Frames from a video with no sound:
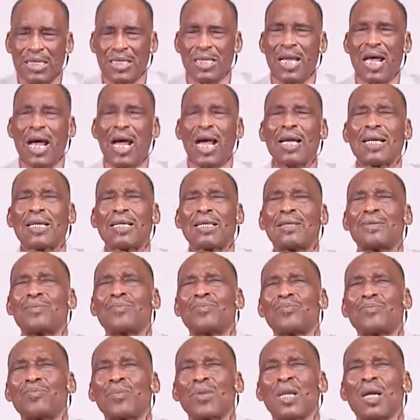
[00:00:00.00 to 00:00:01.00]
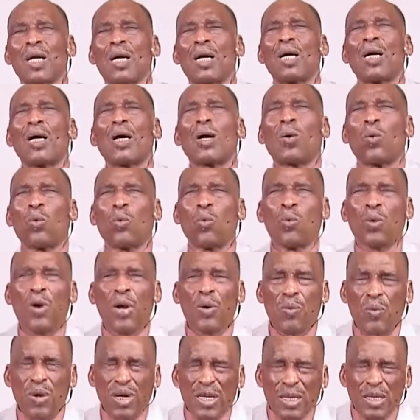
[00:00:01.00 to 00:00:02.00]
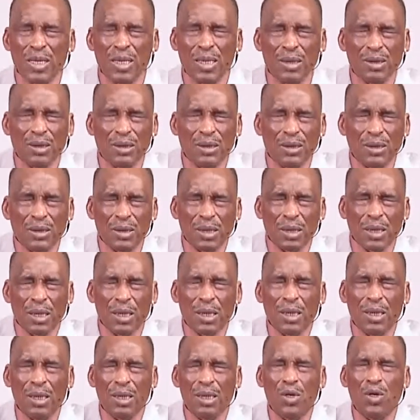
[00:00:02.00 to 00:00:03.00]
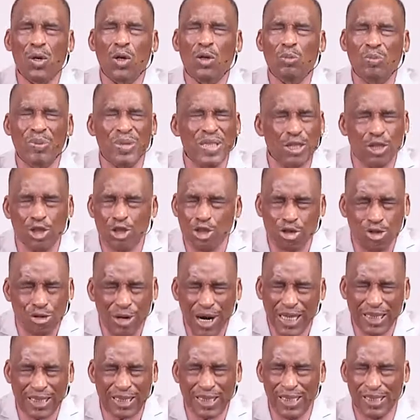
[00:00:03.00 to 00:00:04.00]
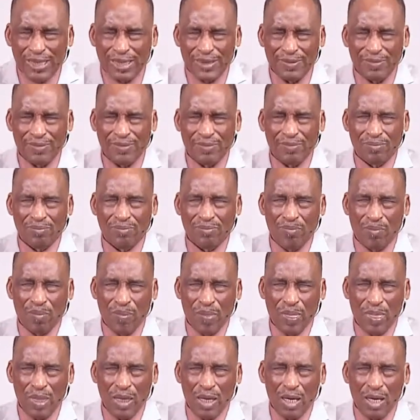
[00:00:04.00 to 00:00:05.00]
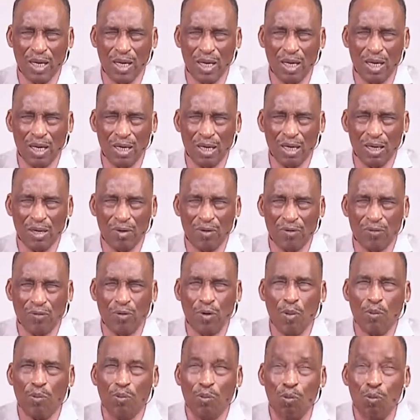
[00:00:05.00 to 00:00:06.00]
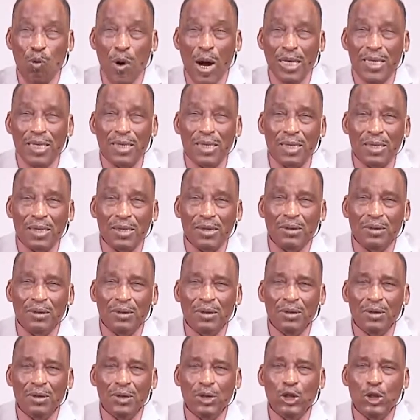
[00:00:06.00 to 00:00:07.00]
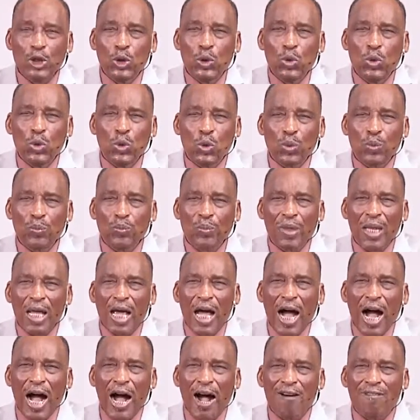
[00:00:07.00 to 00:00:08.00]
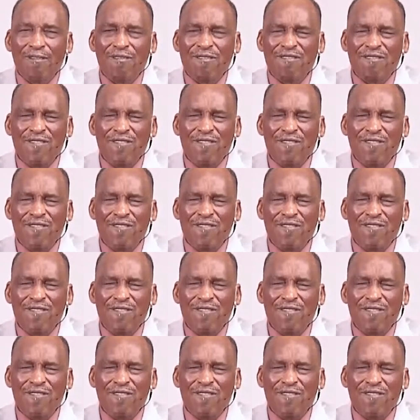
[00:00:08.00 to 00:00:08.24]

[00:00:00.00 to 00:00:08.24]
that we will not be distracted from what you have